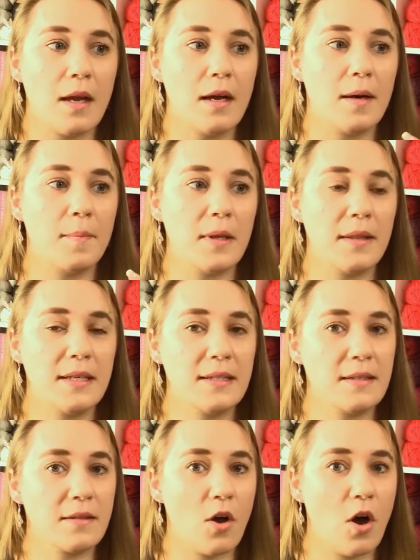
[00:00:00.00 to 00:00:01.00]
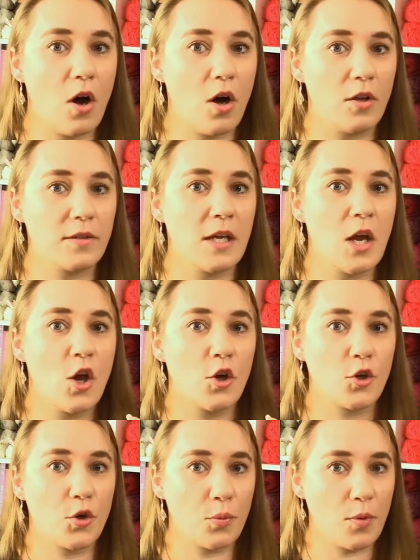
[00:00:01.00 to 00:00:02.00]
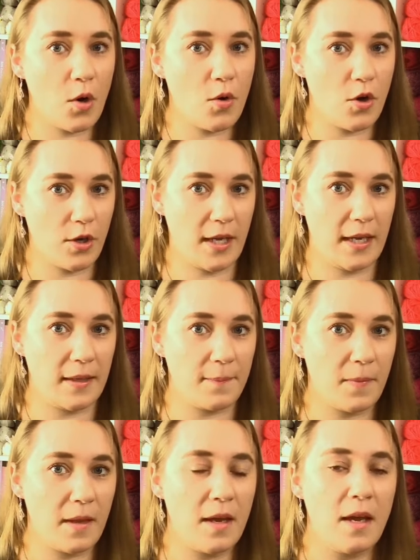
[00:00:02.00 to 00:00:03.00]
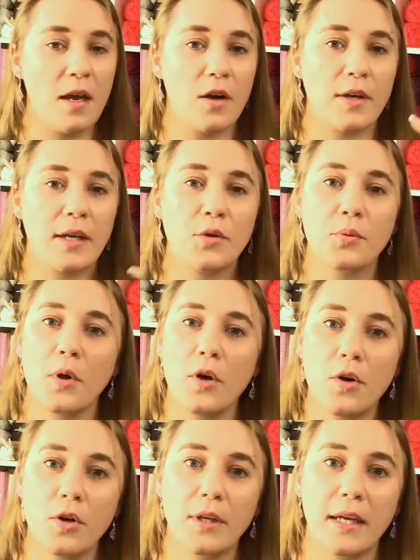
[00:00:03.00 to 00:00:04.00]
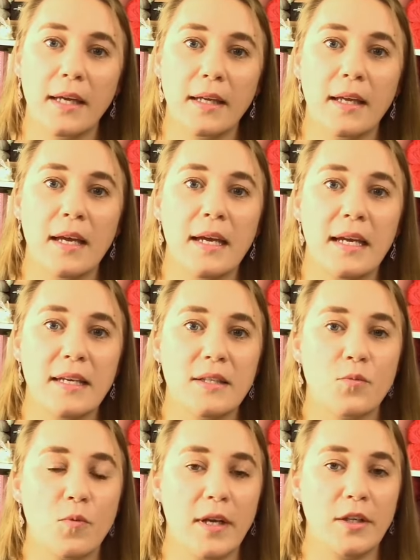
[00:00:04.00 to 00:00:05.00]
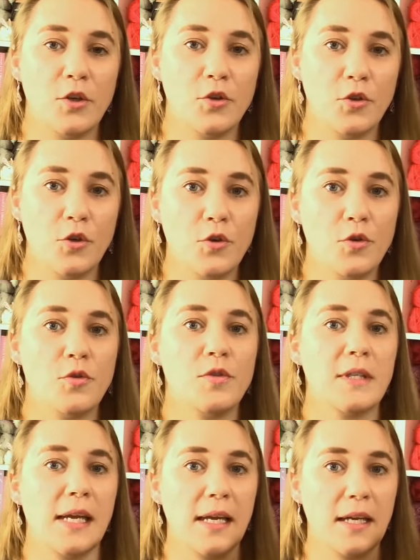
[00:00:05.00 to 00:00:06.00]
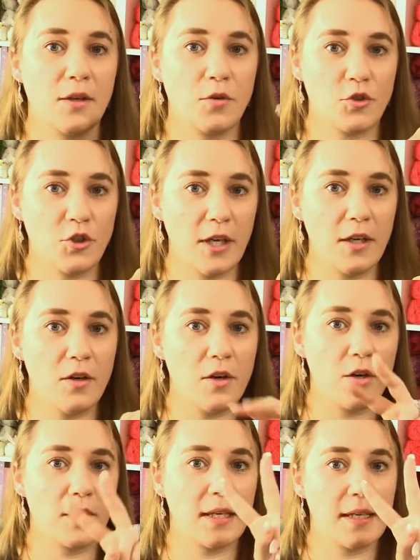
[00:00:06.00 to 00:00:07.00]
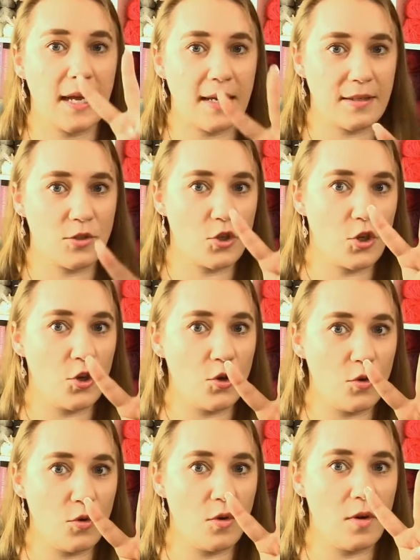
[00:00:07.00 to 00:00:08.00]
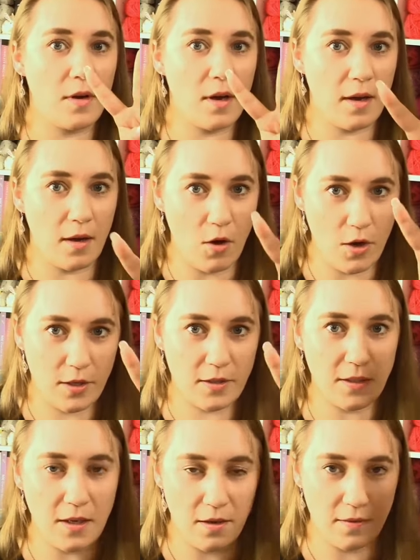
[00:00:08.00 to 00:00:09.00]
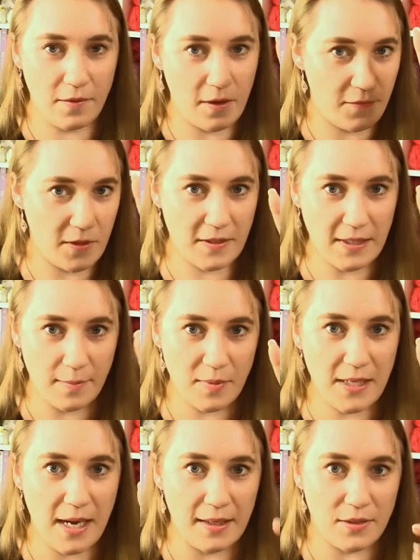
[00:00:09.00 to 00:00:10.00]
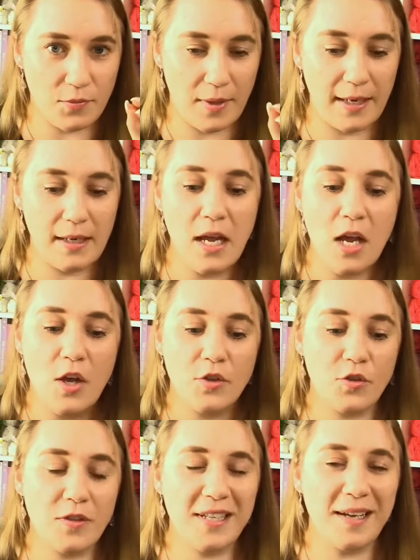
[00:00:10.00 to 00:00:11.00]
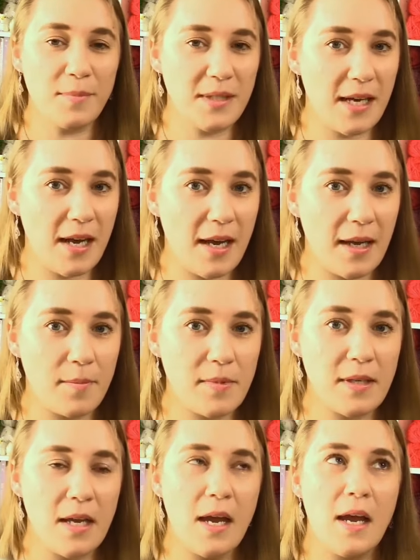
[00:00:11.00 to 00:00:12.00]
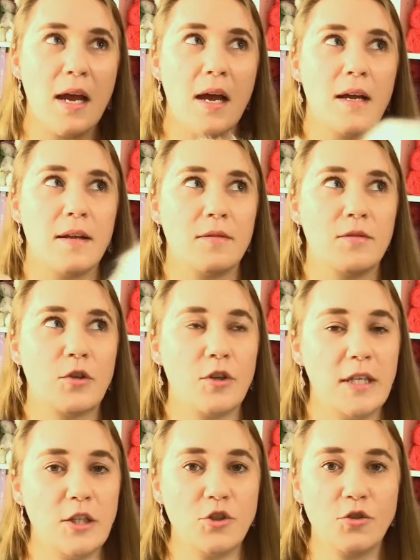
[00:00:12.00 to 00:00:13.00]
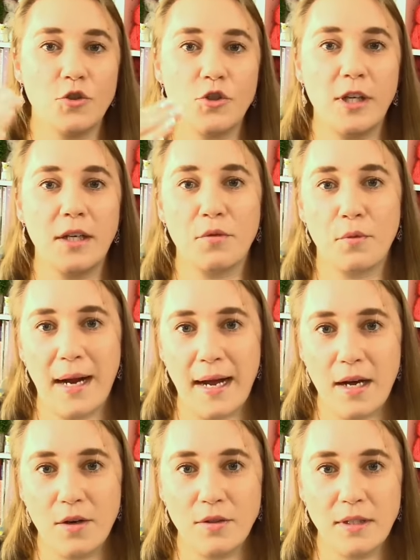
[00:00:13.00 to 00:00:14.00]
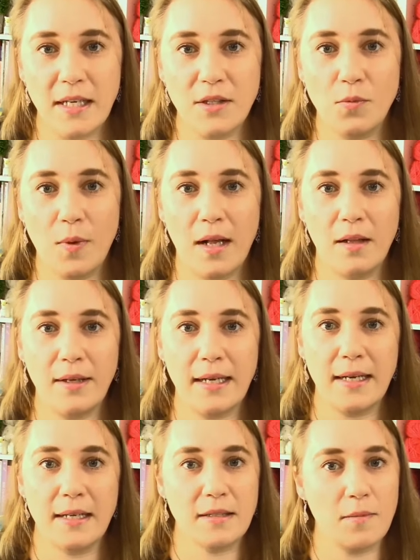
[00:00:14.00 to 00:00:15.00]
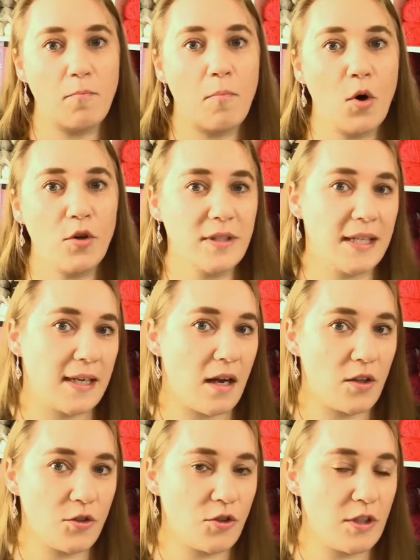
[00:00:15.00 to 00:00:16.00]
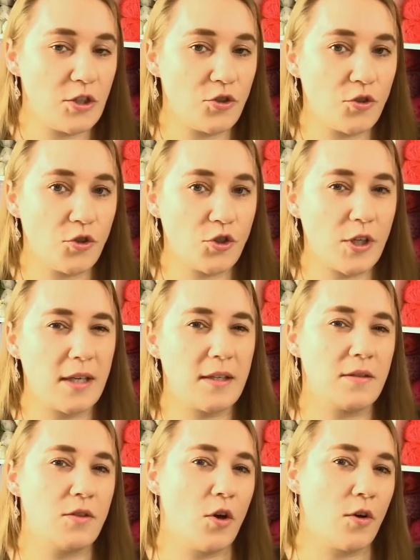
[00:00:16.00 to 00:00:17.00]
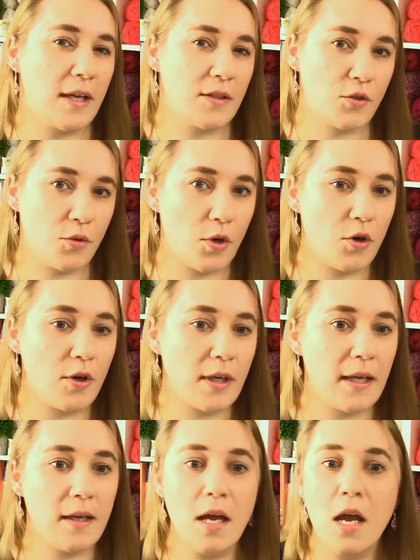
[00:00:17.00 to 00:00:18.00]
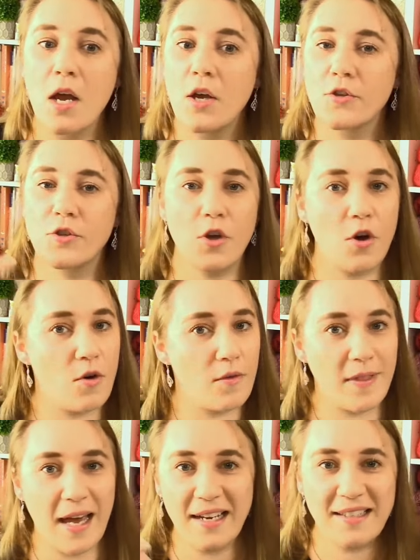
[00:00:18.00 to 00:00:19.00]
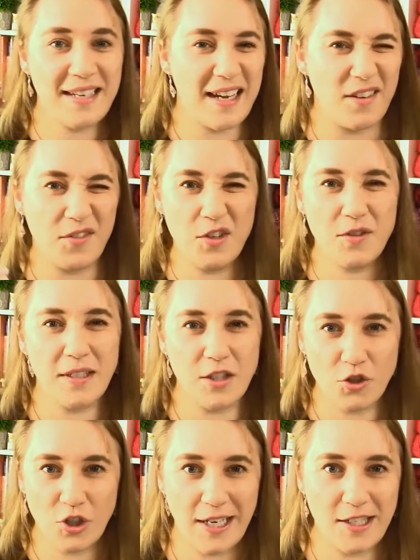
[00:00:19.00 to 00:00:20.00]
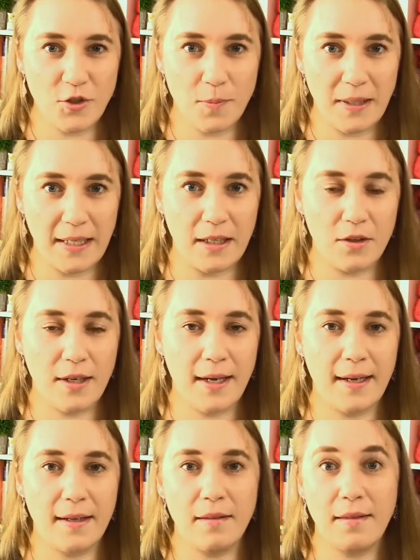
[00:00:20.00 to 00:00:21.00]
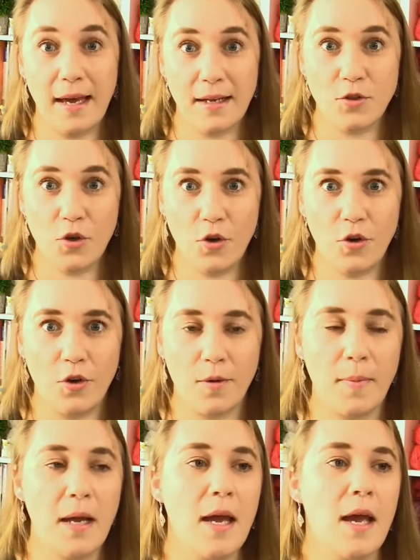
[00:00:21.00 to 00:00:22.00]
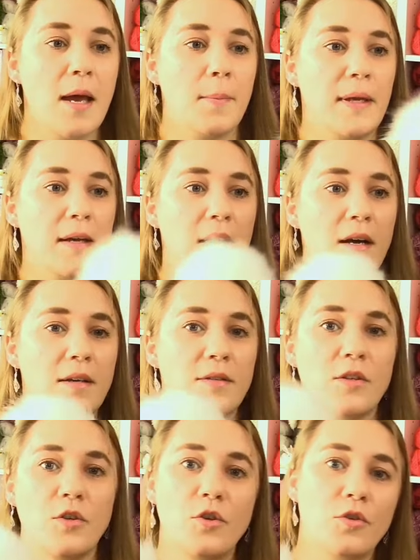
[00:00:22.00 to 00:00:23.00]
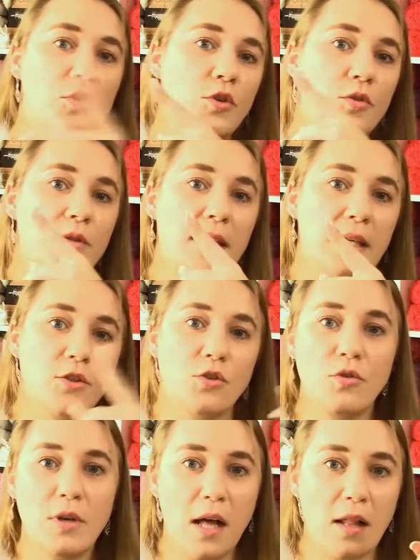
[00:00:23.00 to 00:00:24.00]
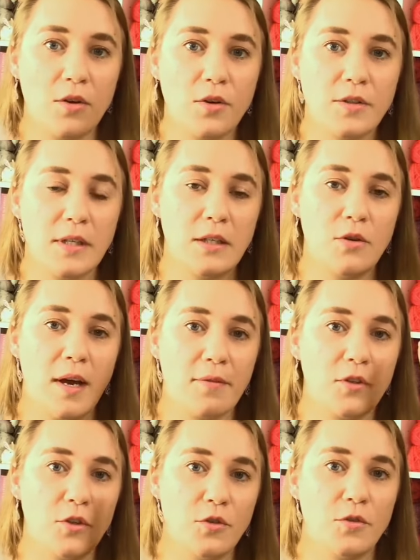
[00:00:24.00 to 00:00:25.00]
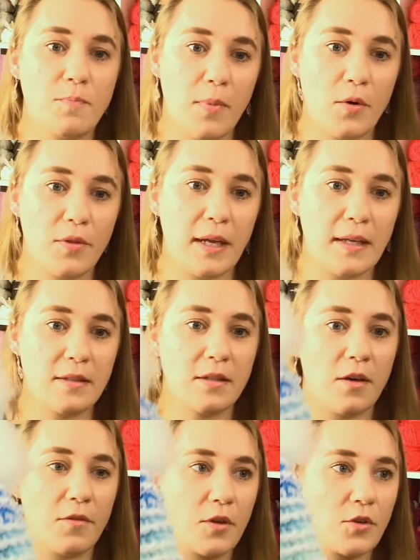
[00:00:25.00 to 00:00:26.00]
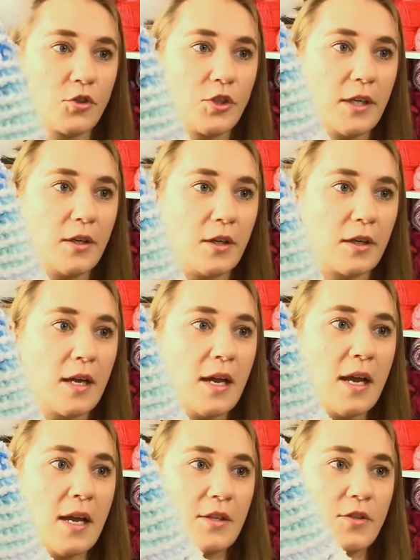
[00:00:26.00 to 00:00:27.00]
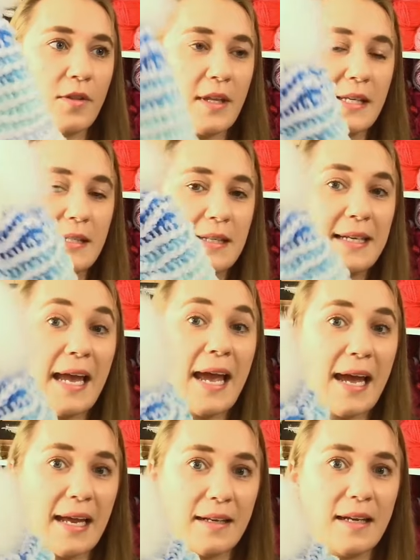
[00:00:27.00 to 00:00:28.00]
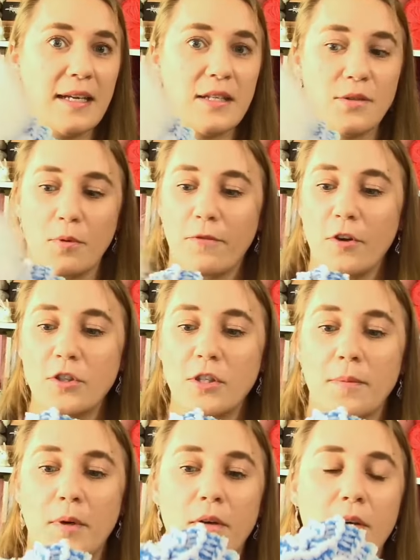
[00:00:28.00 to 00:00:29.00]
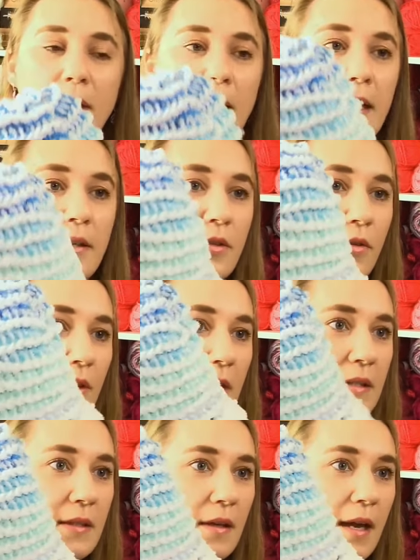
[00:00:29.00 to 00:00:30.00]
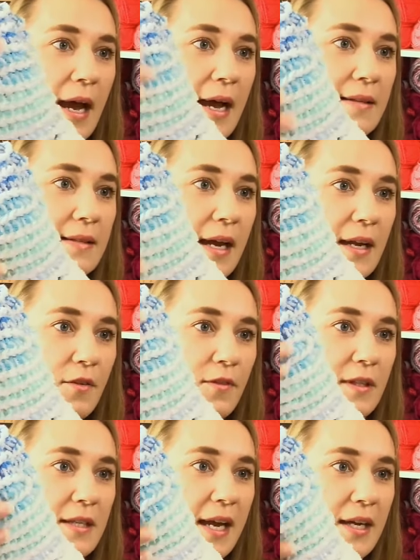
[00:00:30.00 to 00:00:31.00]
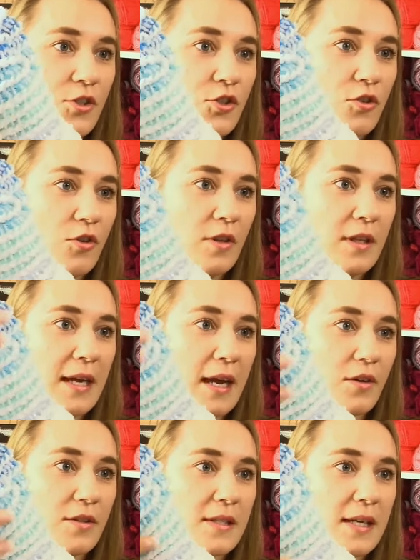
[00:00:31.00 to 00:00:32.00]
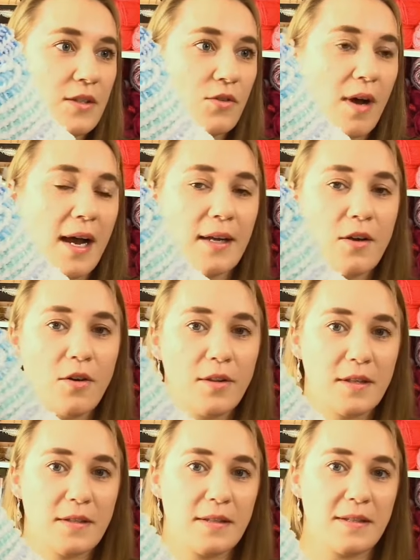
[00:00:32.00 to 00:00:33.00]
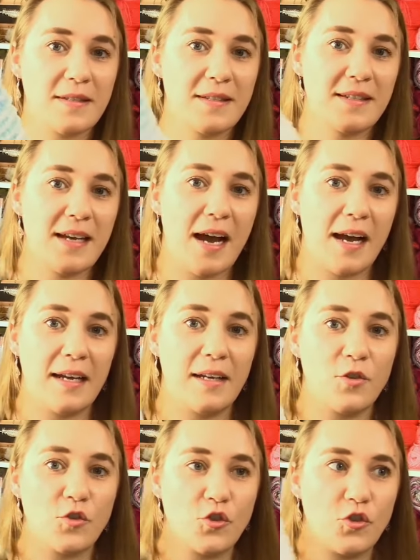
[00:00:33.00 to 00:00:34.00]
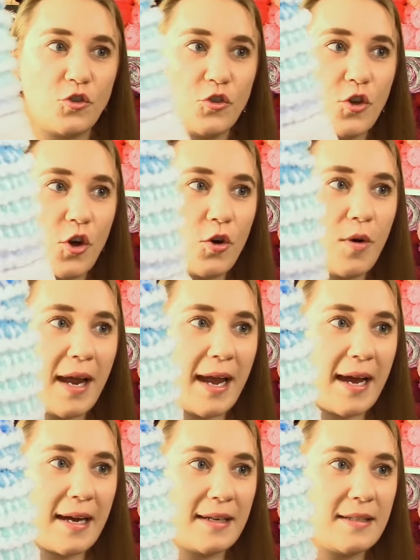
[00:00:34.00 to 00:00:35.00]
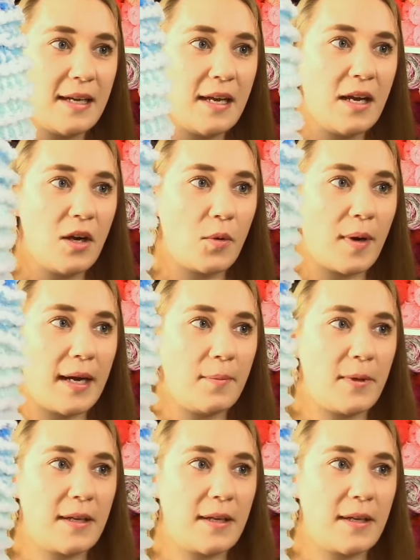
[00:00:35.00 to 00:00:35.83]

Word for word: Um, this is called crow hooking. Okay, crow hooking is when you use a crochet hook that has two hooks on, of the same size, right? So sometimes Tunisian crocheting around as well as multicolored Tunisian crochet is known as crow hooking. So that is kind of used interchangeably, okay, that term, because you're using two colors and you have to use both ends of the crochet hook. So this again is reversible, okay? So this has kind of the texture on the outside. So I call this the sky snow hat, right?